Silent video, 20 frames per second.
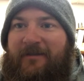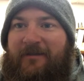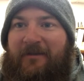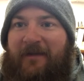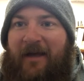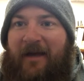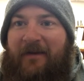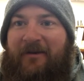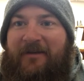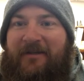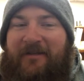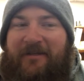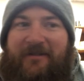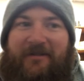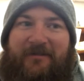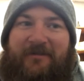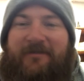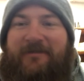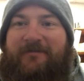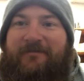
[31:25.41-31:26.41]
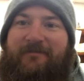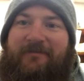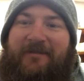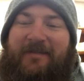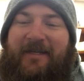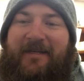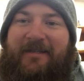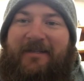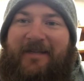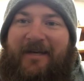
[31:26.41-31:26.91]
Ali does
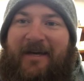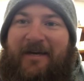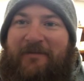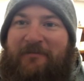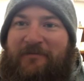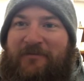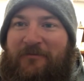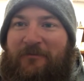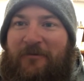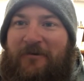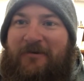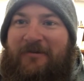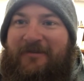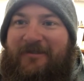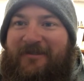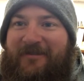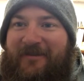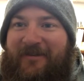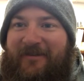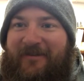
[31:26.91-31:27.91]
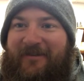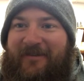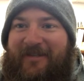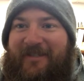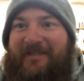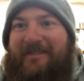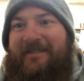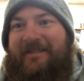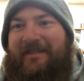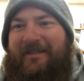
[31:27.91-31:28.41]
10 times worse, so
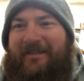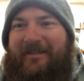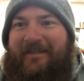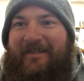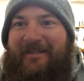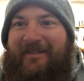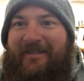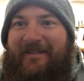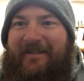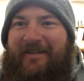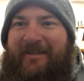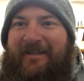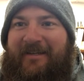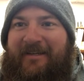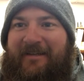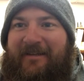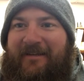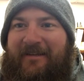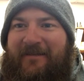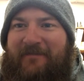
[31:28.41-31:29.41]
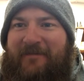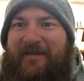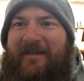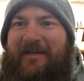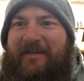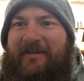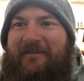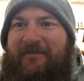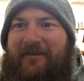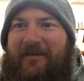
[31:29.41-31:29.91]
let me
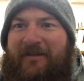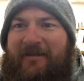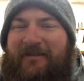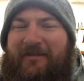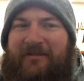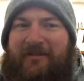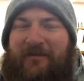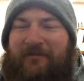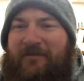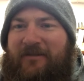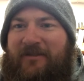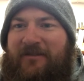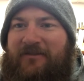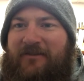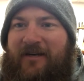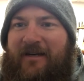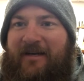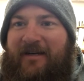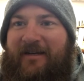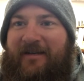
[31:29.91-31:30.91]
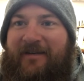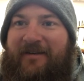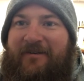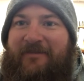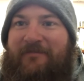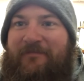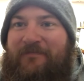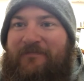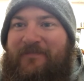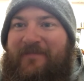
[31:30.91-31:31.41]
give something to try,